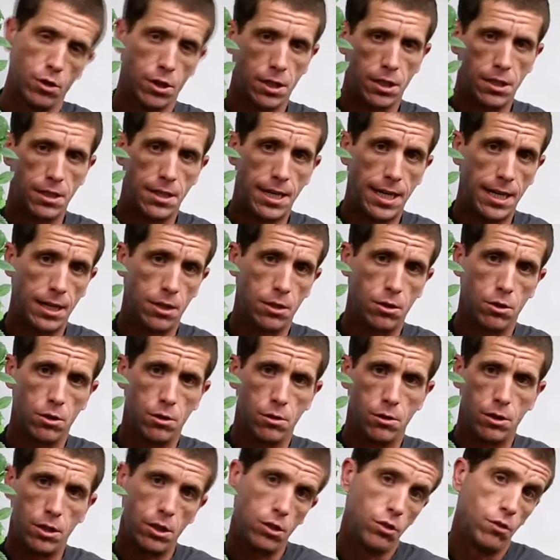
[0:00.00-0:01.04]
the
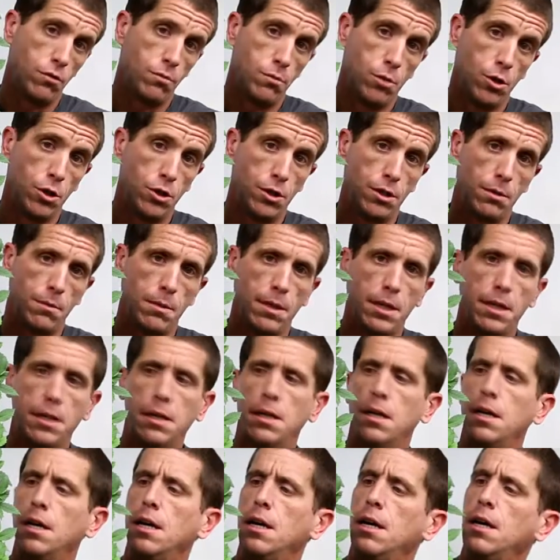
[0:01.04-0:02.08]
container that you put them in.
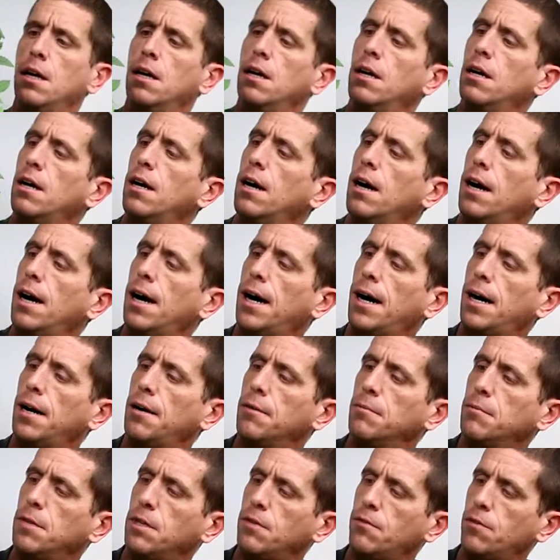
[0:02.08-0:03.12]

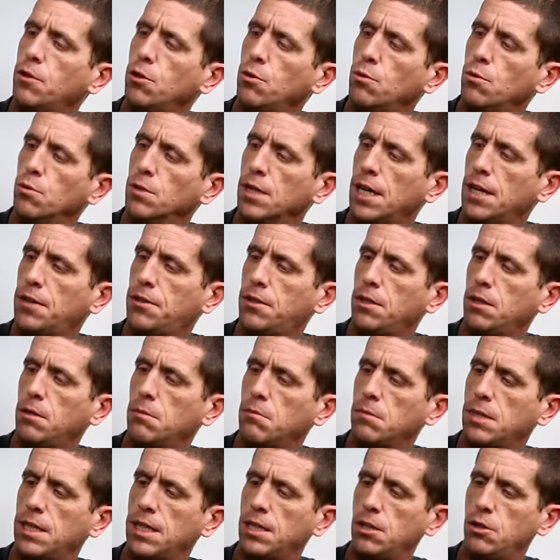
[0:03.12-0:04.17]
If you let
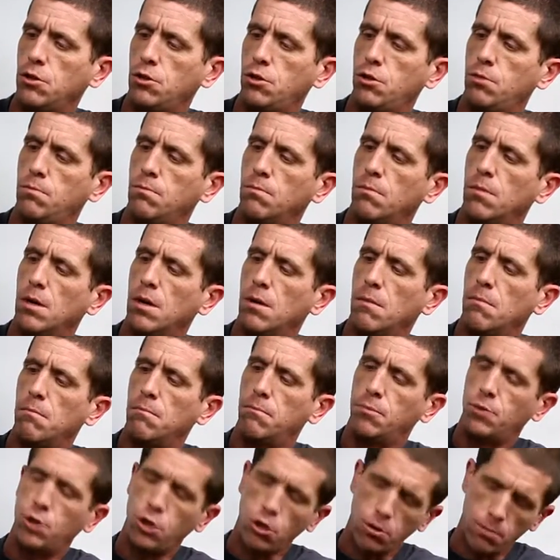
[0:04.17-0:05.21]
them get
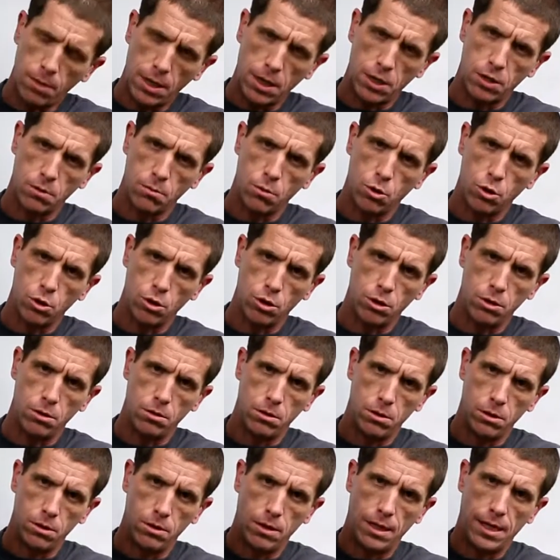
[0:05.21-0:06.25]
too much more
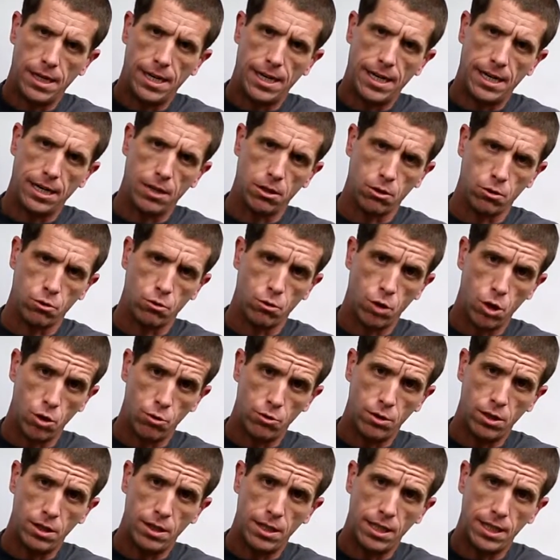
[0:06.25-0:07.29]

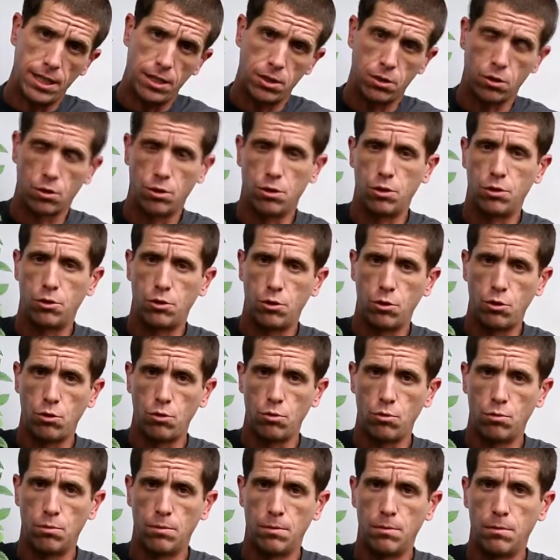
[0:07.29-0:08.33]
grown than this, or
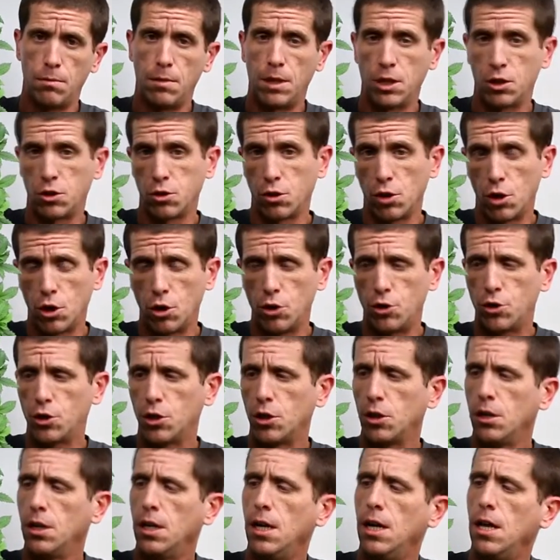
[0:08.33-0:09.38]
too much
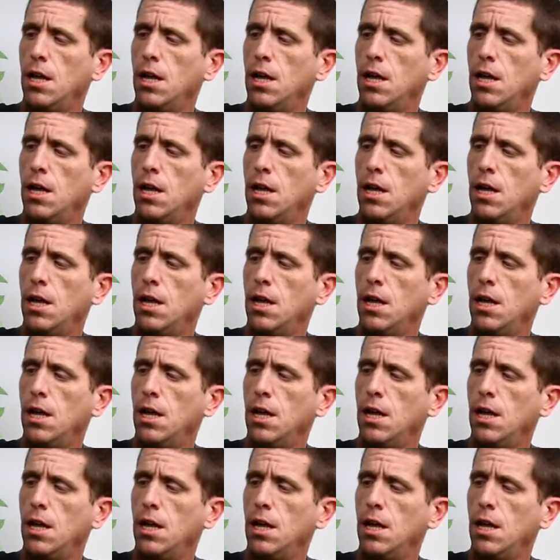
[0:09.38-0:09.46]
larger,